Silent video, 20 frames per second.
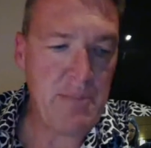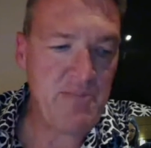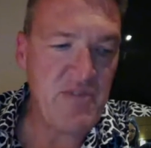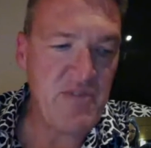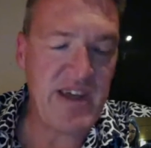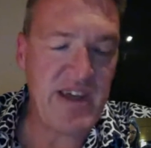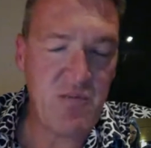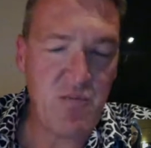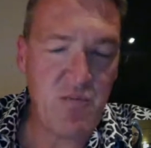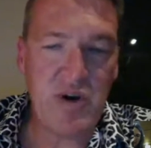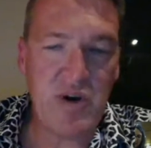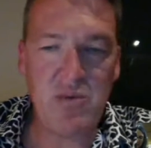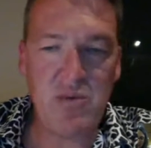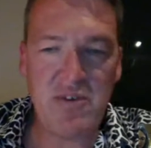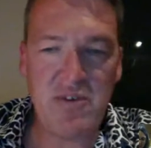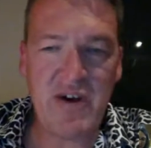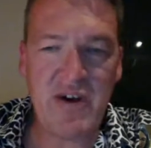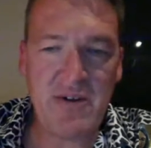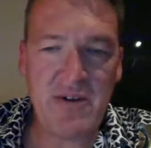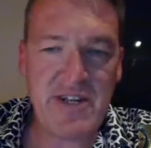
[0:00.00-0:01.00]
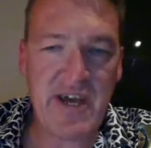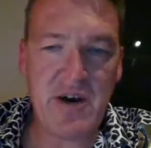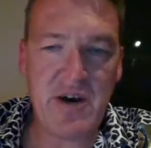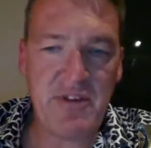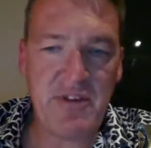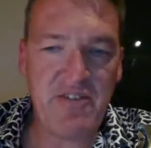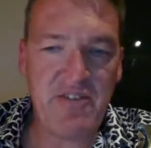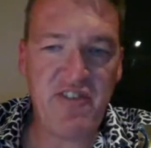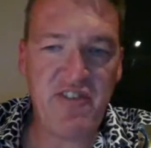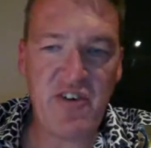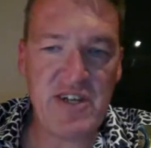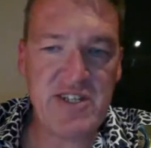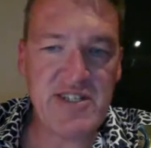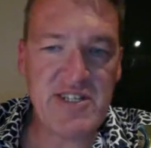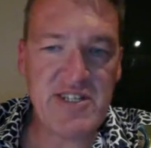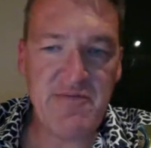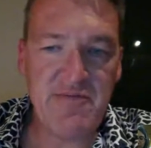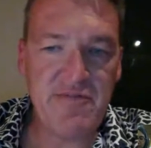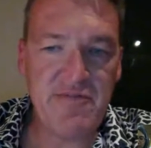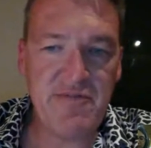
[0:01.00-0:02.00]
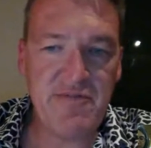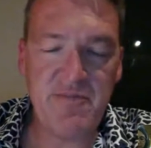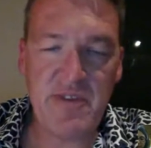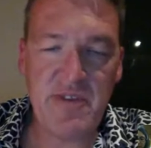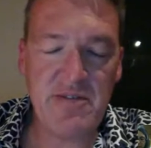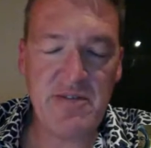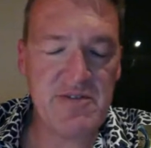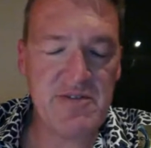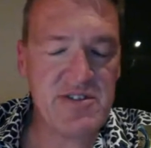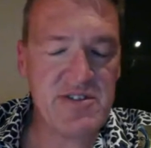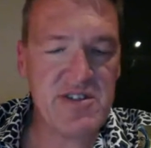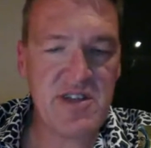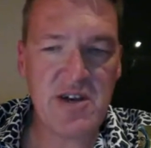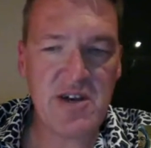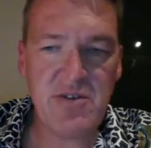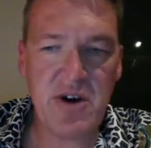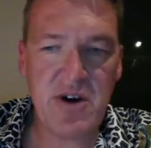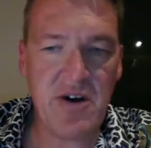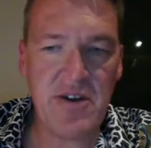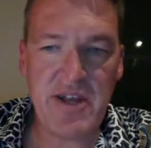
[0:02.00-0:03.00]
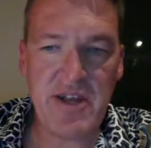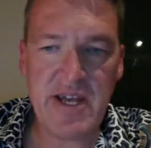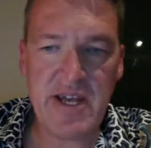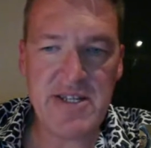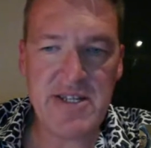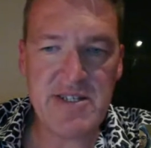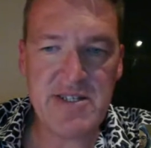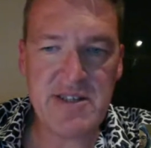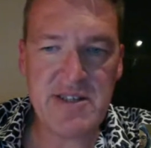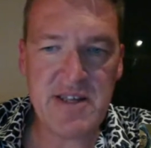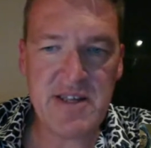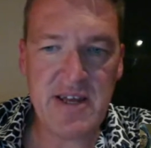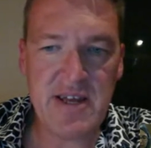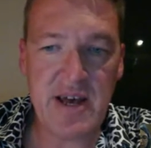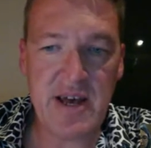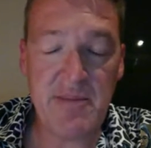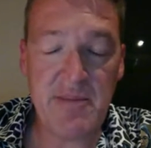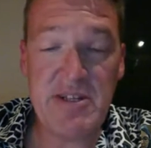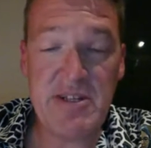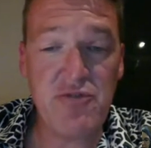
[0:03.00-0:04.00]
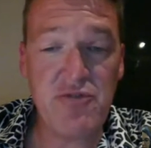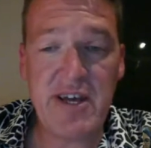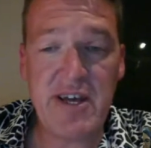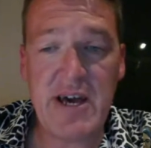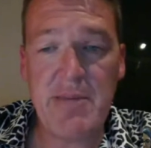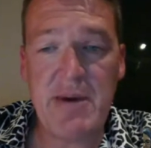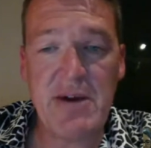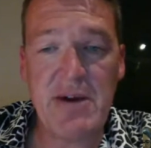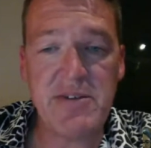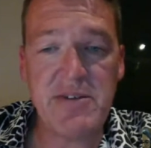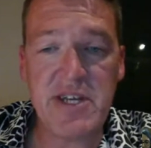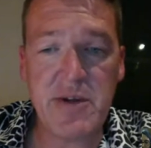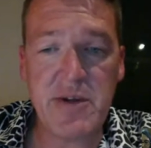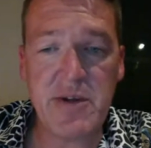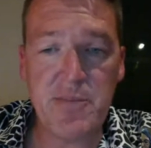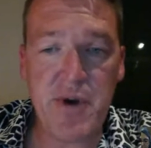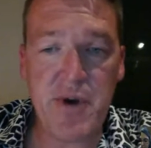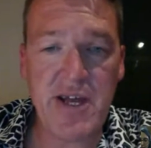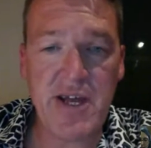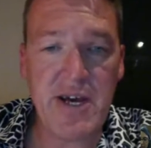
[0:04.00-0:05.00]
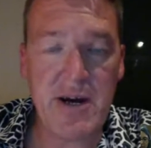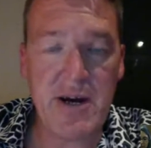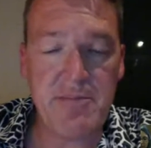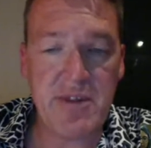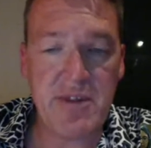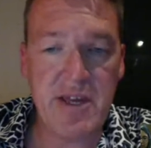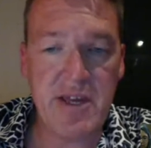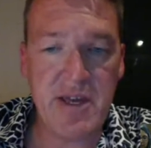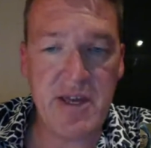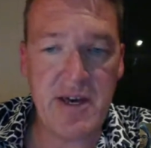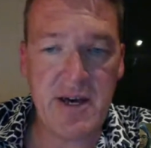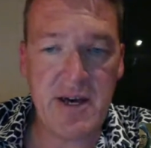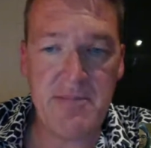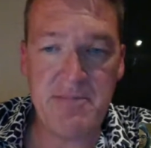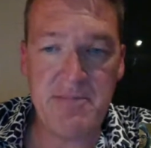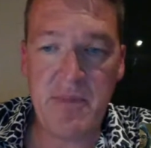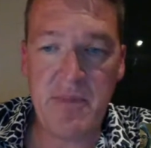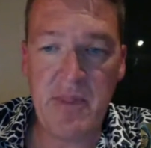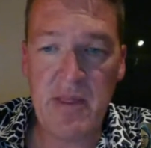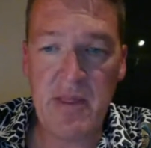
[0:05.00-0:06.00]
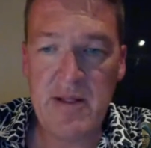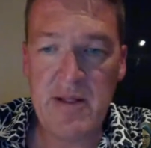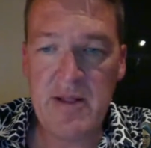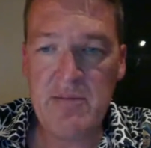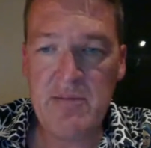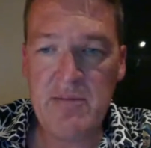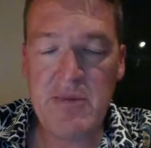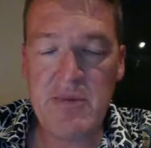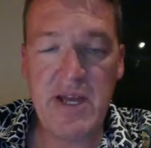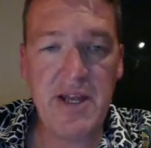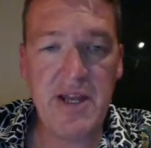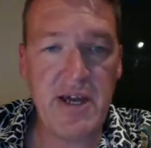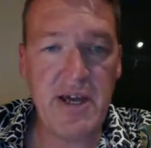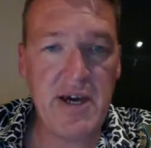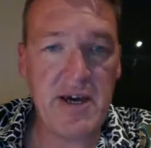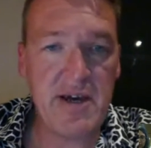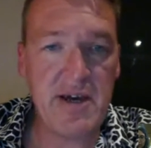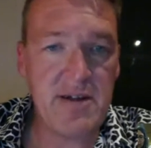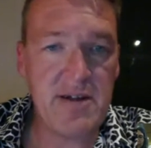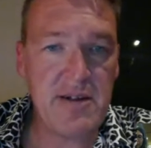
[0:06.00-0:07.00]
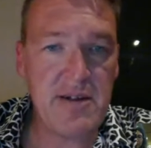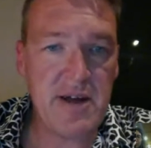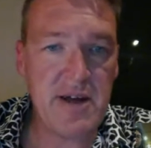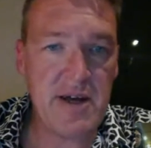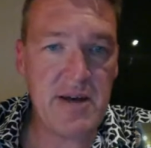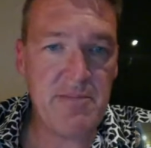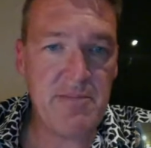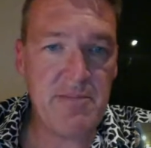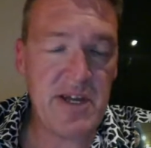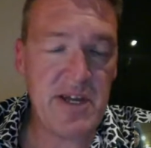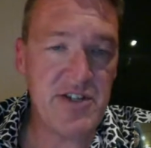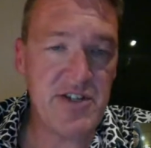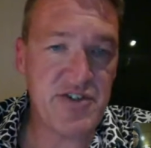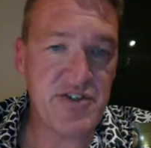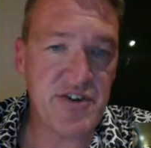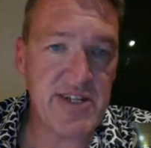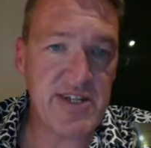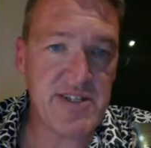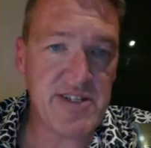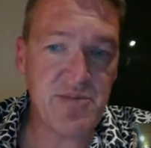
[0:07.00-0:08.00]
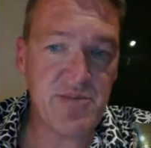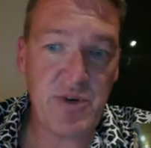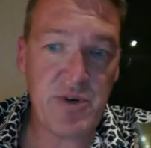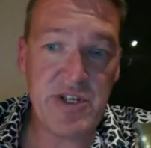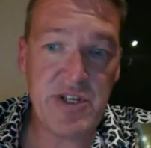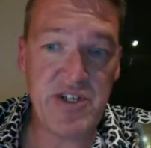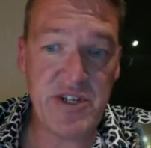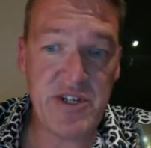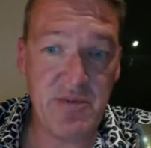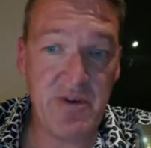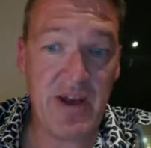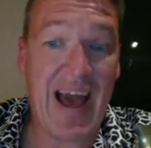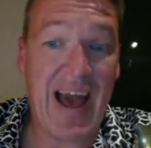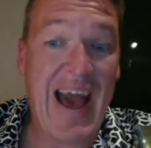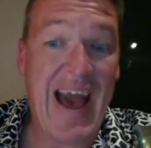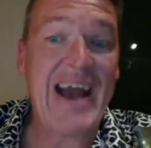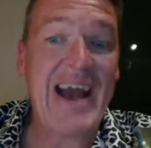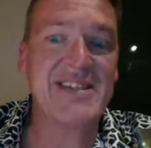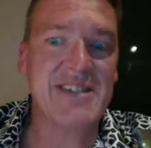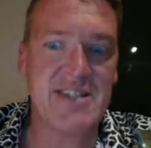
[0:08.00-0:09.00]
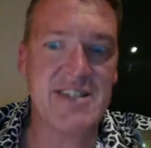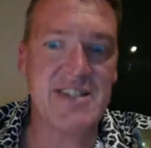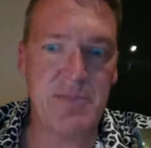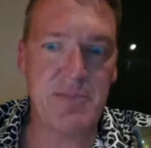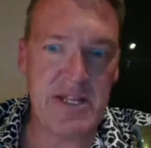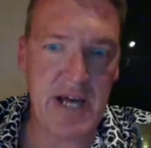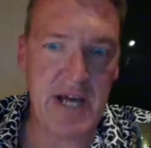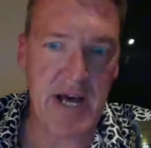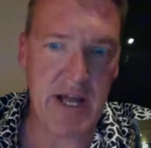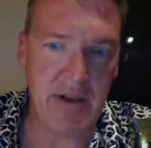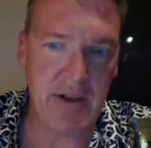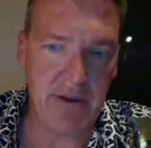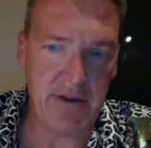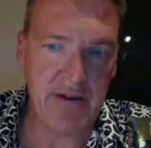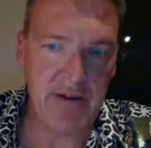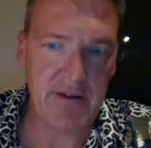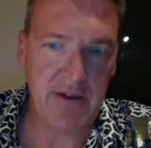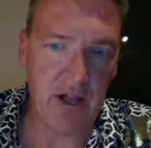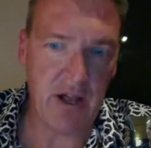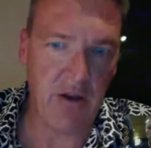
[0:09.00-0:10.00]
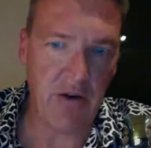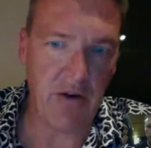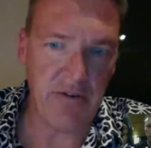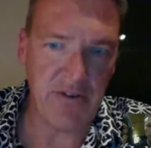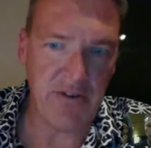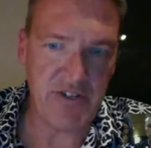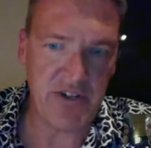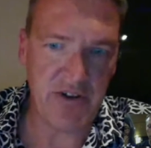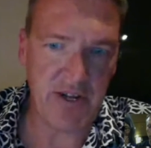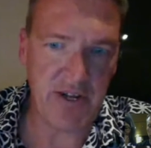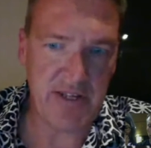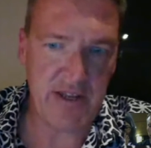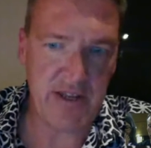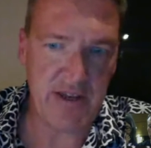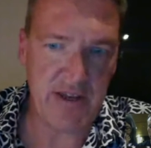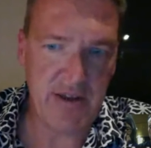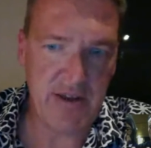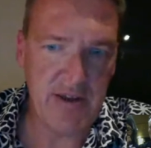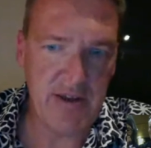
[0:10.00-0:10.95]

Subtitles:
he will, without a doubt, be fighting so hard against things. I mean, he's already come out and said he'll break up the media interest, which has to be done alongside the